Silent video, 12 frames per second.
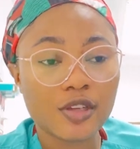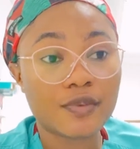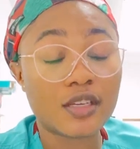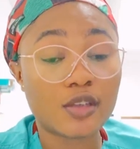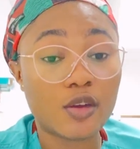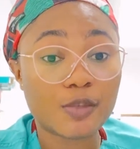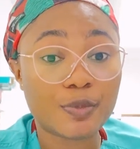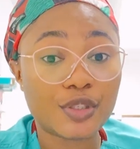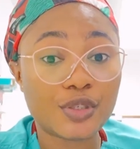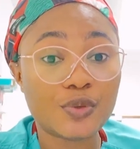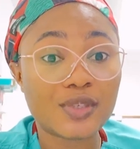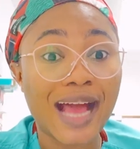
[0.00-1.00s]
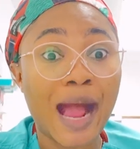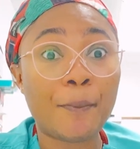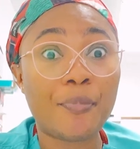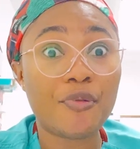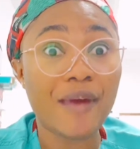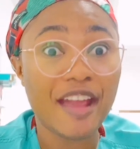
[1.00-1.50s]
of these hospitals are
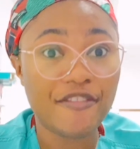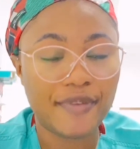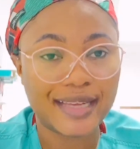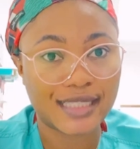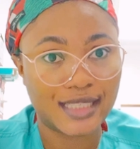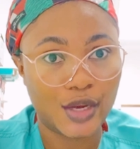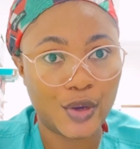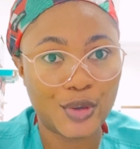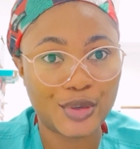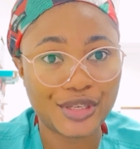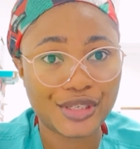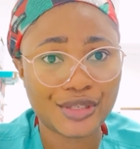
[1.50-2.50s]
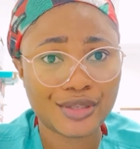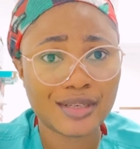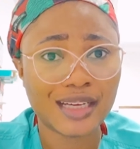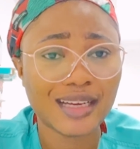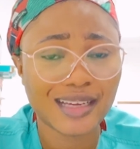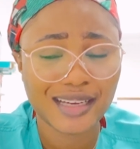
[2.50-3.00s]
privately owned,
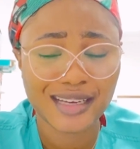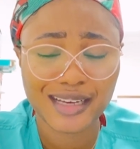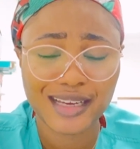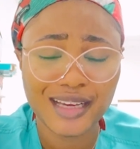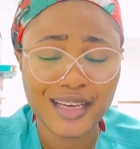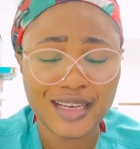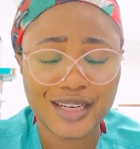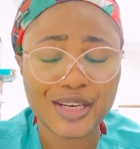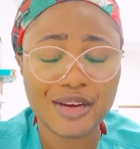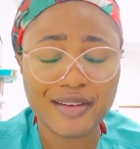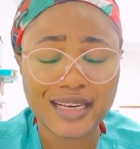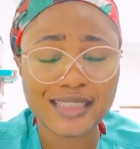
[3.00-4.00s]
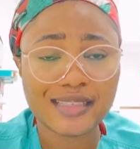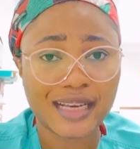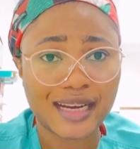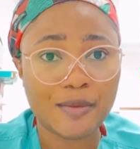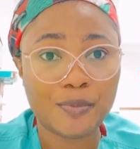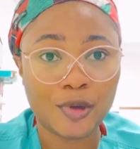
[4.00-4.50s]
do you really think
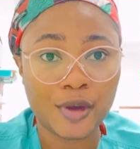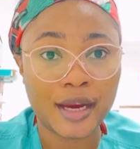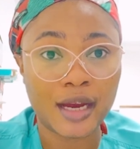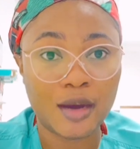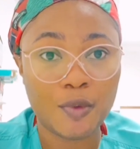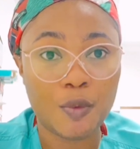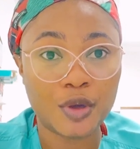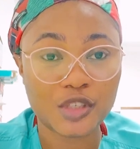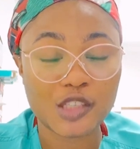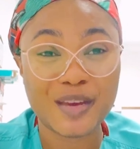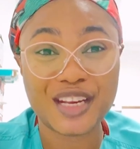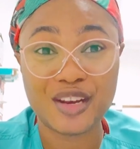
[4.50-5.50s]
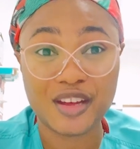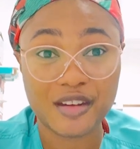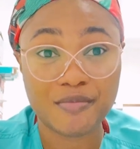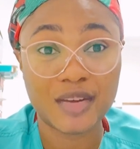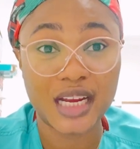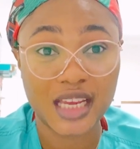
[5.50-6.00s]
an employer will want to spend a lot
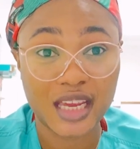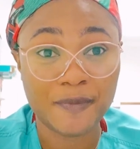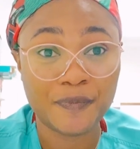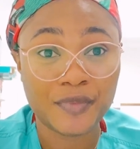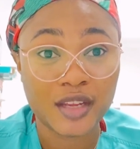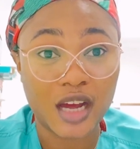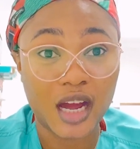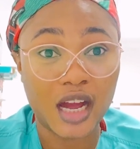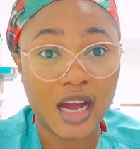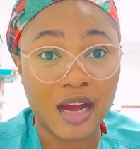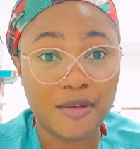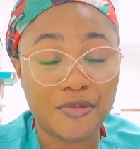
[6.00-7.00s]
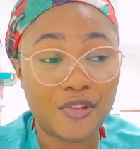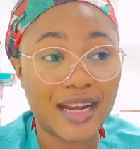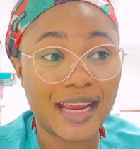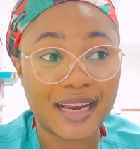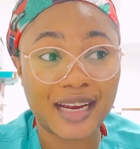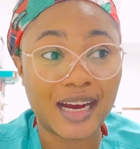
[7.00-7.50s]
of money for
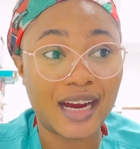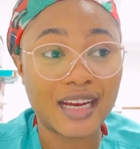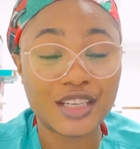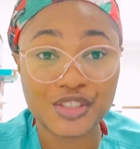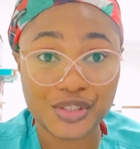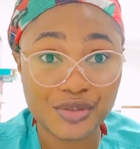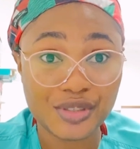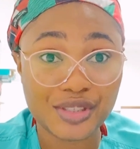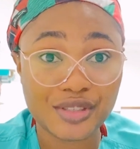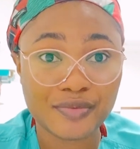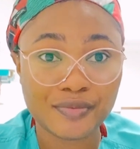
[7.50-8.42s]
legal issues?